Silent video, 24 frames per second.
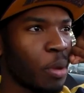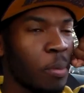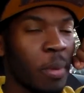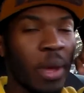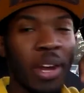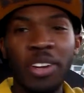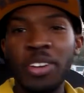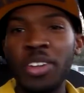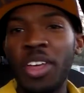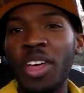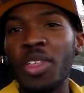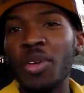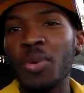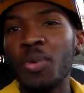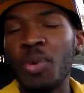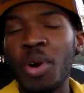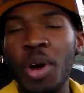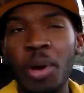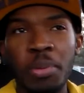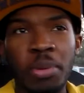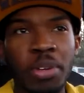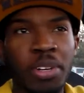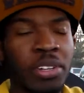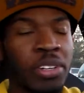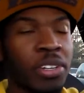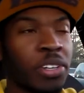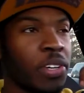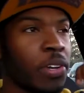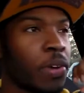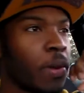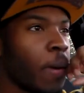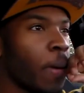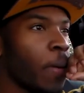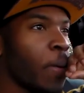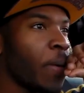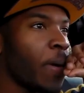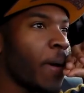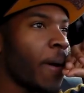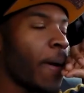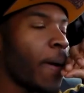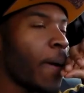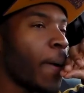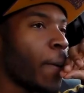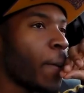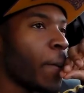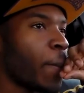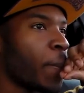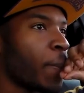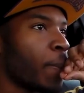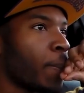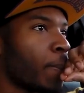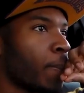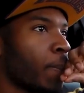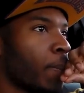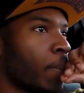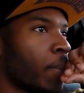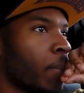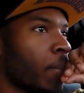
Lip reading: met another woman, you know,